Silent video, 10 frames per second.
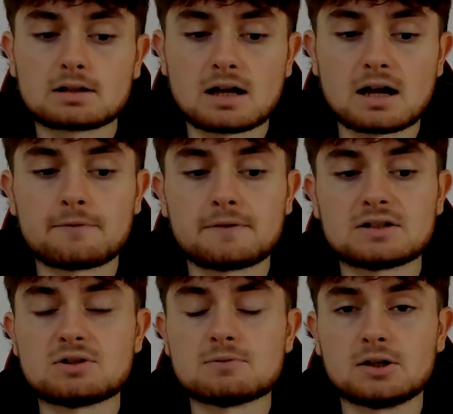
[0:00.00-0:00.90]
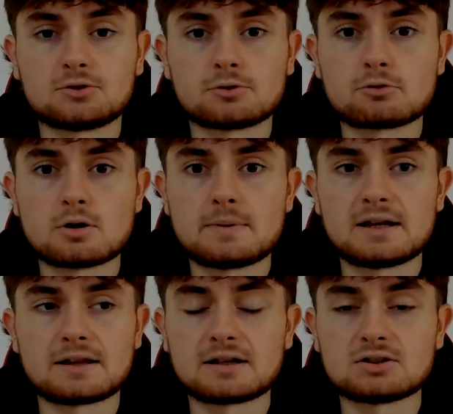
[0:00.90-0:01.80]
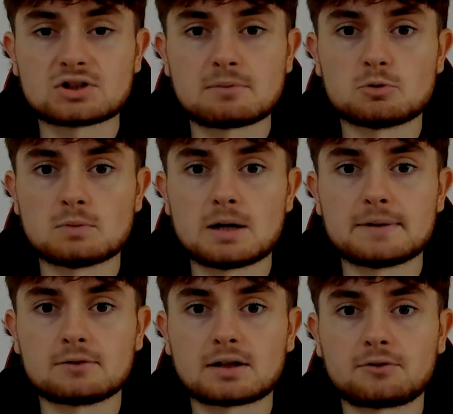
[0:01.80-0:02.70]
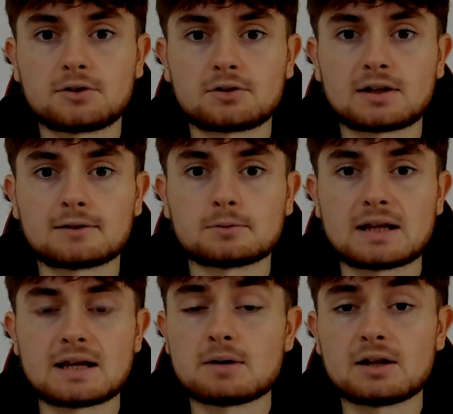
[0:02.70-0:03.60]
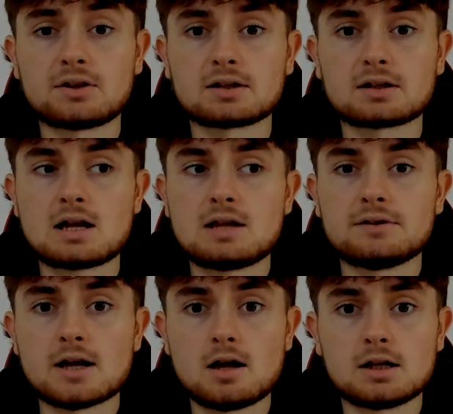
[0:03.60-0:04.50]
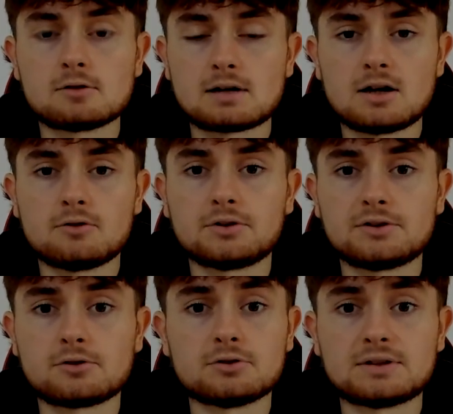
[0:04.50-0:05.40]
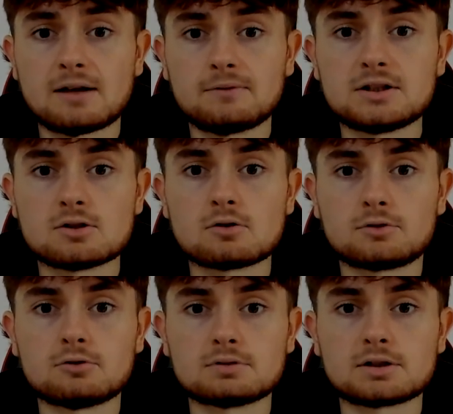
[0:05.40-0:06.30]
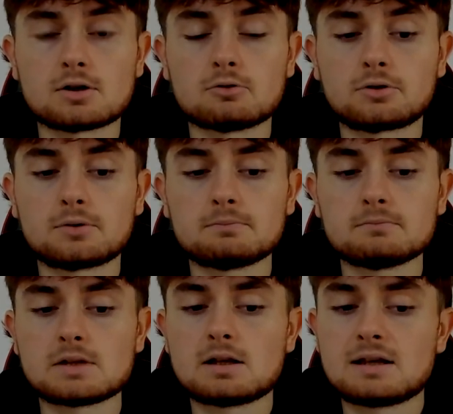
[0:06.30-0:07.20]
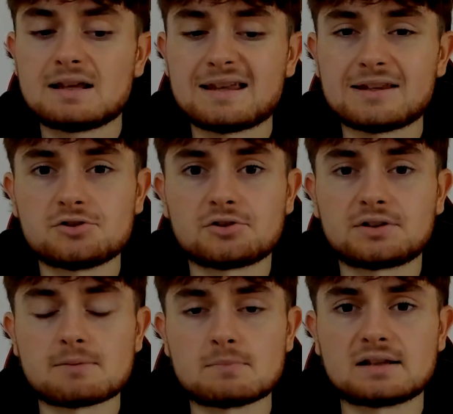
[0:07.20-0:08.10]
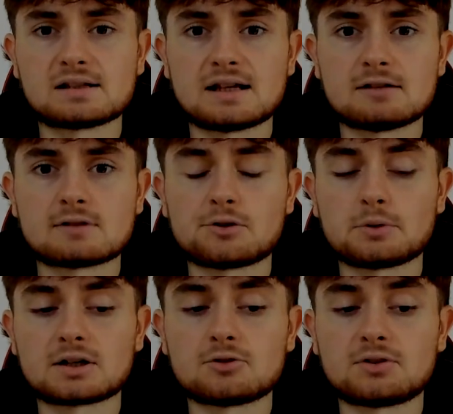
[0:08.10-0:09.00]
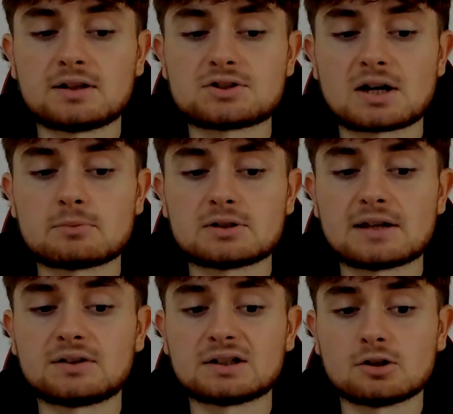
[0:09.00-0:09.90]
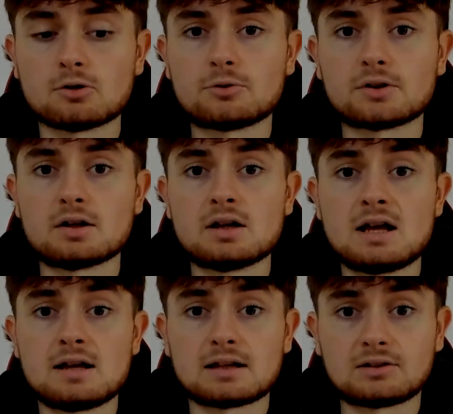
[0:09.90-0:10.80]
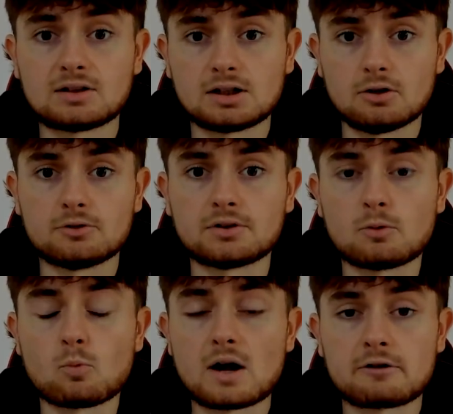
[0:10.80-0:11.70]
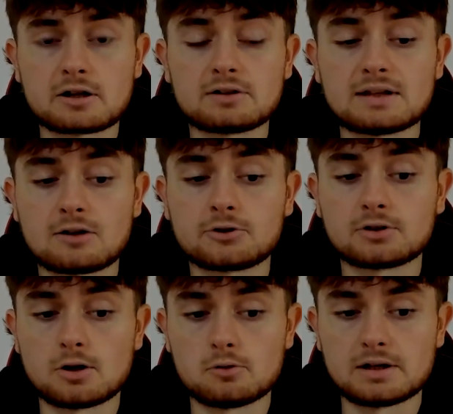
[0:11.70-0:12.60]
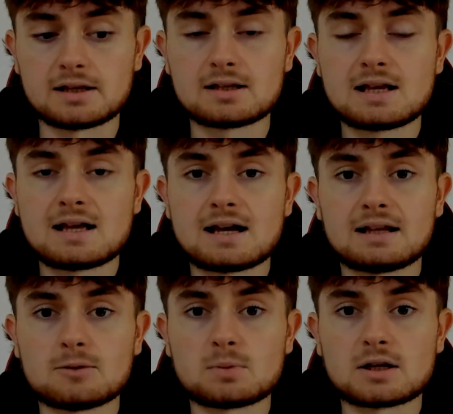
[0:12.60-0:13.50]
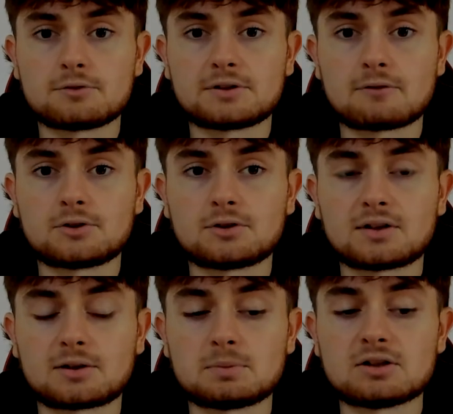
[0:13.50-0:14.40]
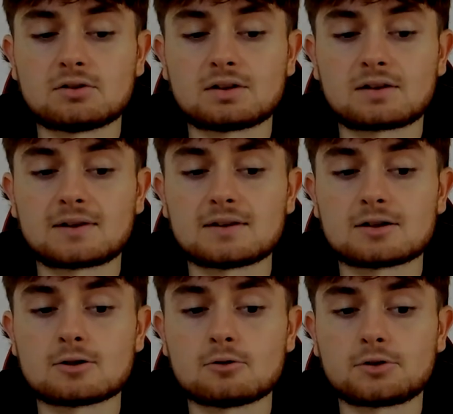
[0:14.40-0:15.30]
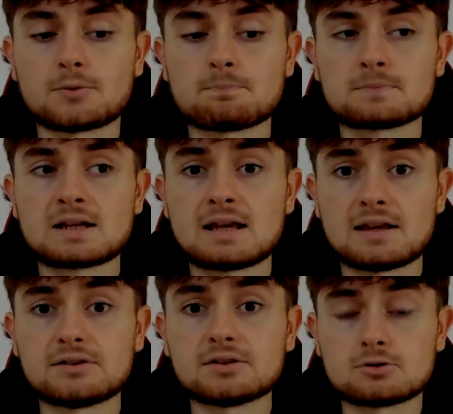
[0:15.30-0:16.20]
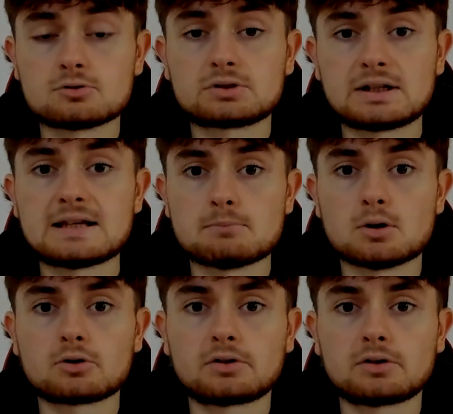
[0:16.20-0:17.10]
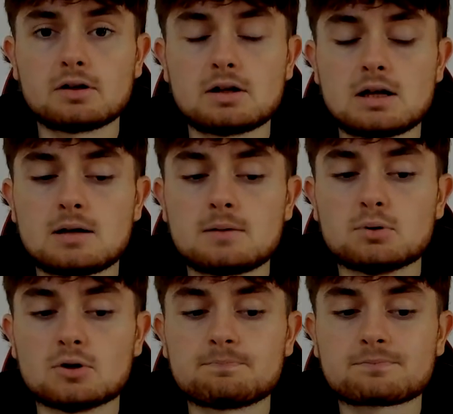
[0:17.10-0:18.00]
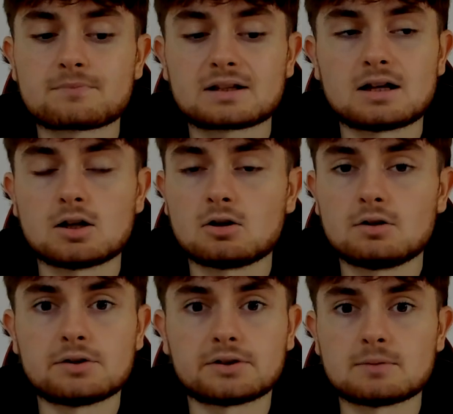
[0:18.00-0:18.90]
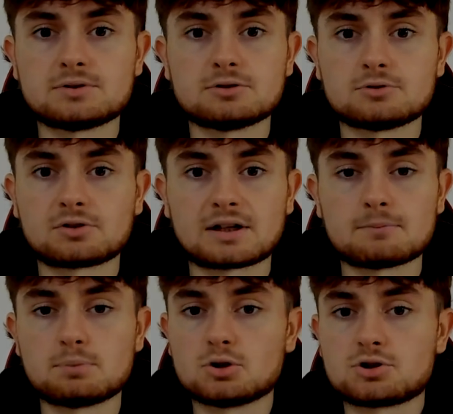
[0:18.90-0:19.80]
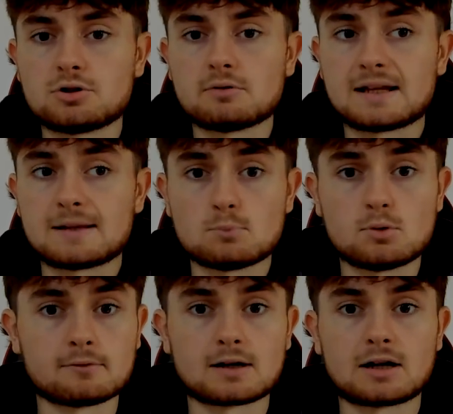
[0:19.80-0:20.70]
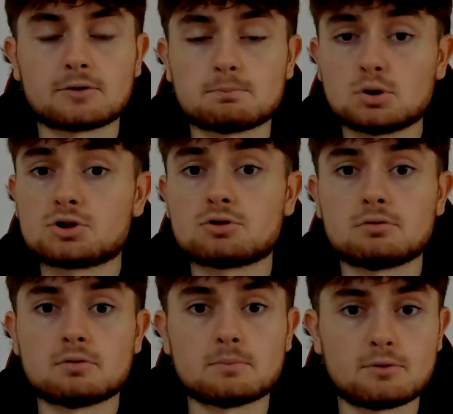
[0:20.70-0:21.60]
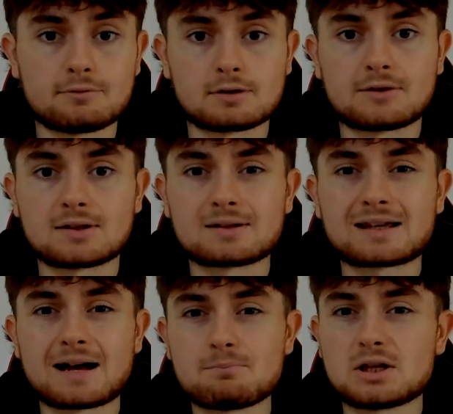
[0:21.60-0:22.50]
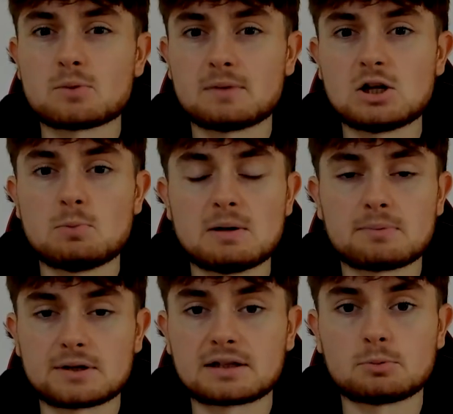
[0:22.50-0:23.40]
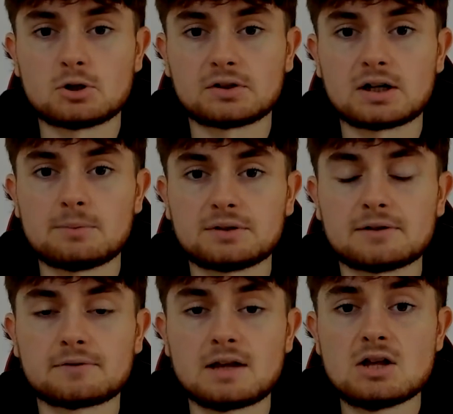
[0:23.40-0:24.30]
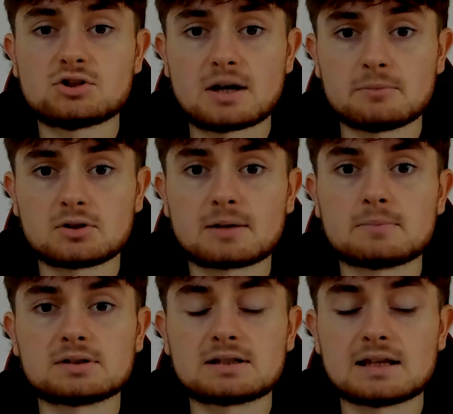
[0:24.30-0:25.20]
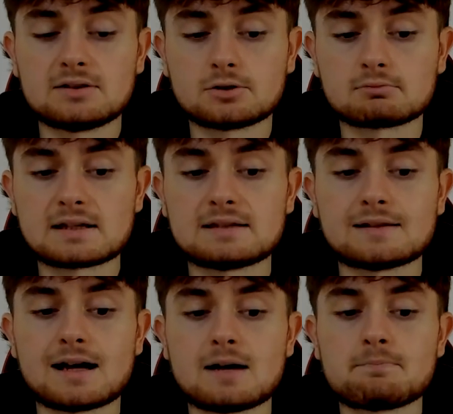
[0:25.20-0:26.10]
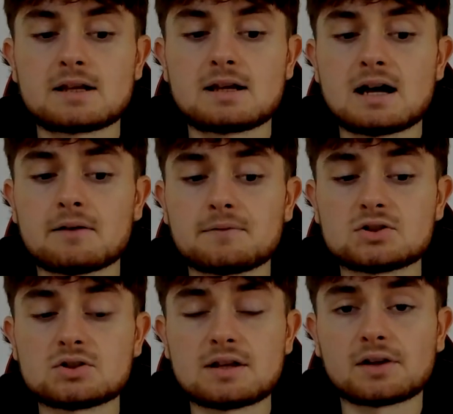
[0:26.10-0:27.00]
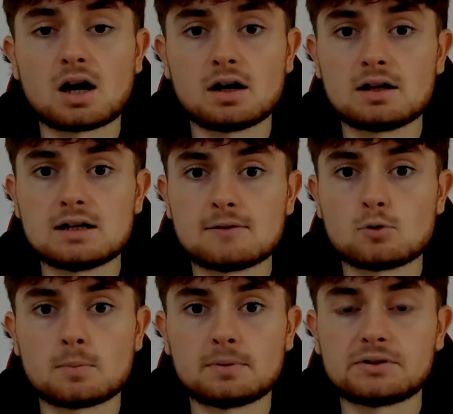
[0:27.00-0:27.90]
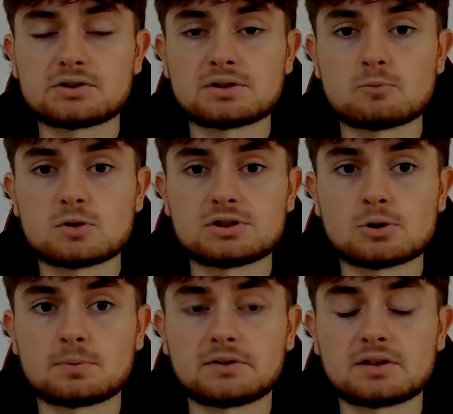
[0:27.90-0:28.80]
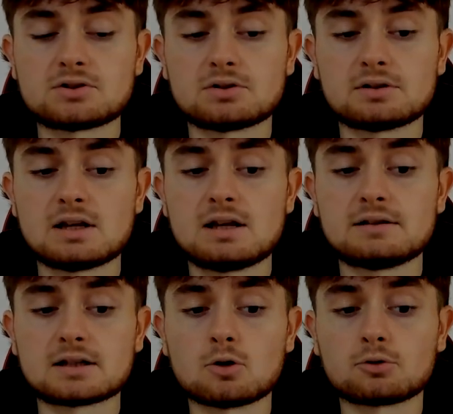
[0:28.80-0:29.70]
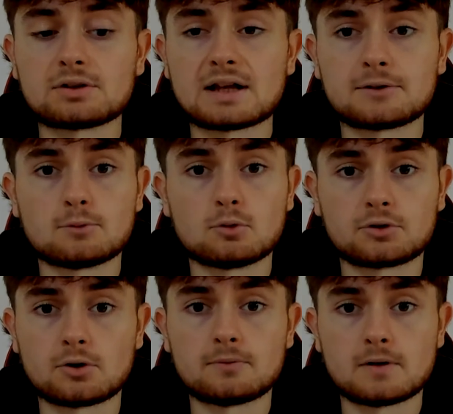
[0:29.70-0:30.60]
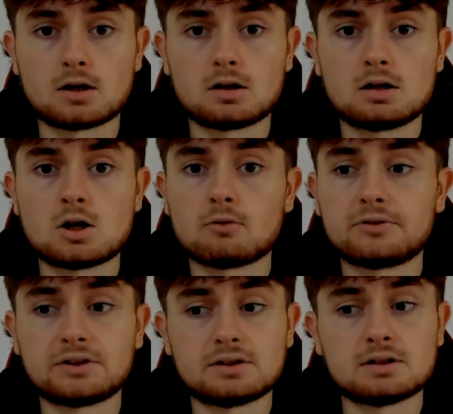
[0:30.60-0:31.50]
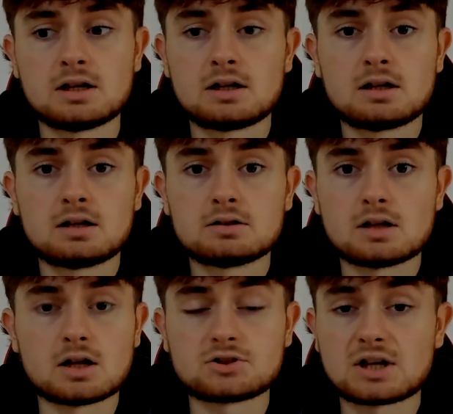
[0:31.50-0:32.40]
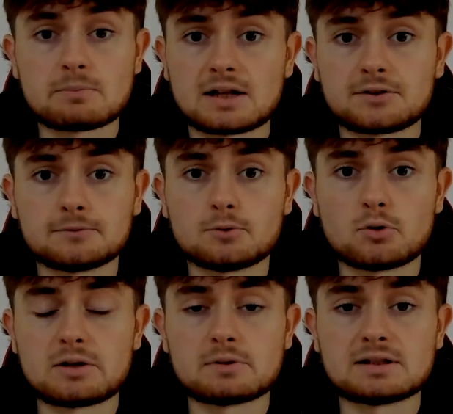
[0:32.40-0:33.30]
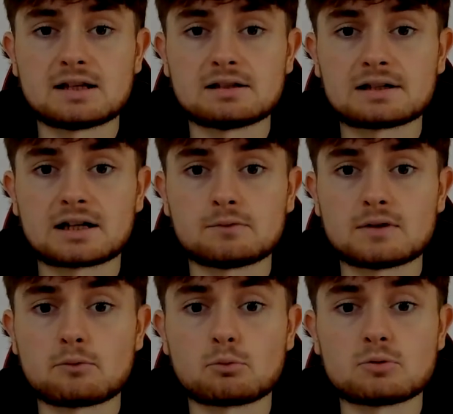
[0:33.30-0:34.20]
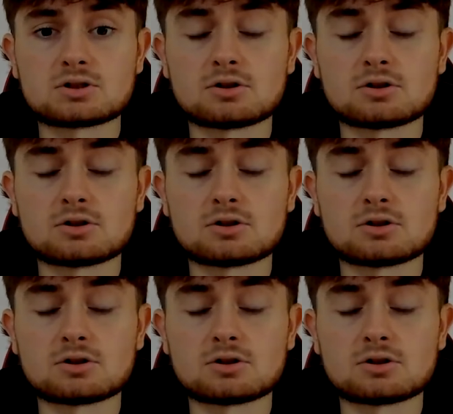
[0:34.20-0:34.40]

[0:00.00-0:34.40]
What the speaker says: I think she might struggle a bit, and think Chapman might be able to have success from there. But I think the earlier rounds could definitely go to Nicholson. It's just the mid to late rounds where I could see Chapman getting closer, wearing her down slowly, and then be able to have success, because like I said, Nicholson is a good clean boxer, but a lot of the time she will just kind of push you and then move around and push you and move around. It can become a little bit predictable at times, and if Chapman can begin to read that, I think she is higher level opposition in which the opposition Nicholson has fought so far. Obviously, Chapman hasn't fought anywhere near the kind of level in which